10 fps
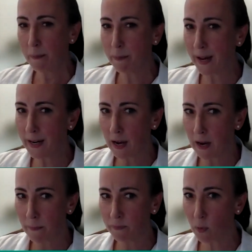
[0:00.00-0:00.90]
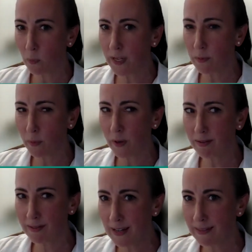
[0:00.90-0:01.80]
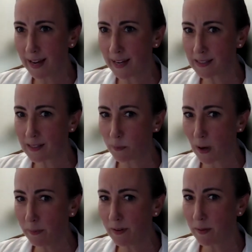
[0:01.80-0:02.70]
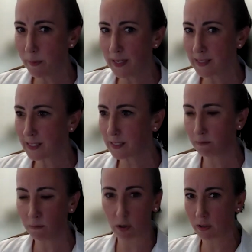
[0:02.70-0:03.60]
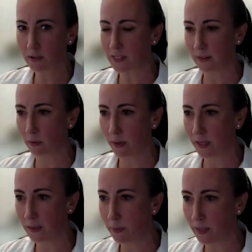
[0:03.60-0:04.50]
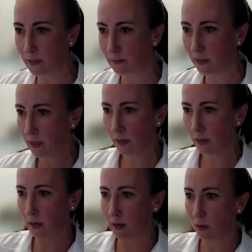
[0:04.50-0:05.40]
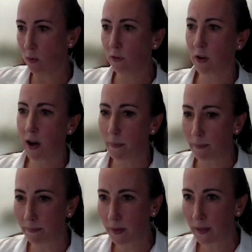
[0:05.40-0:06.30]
But we think that probably the biggest hurdles have already been overcome.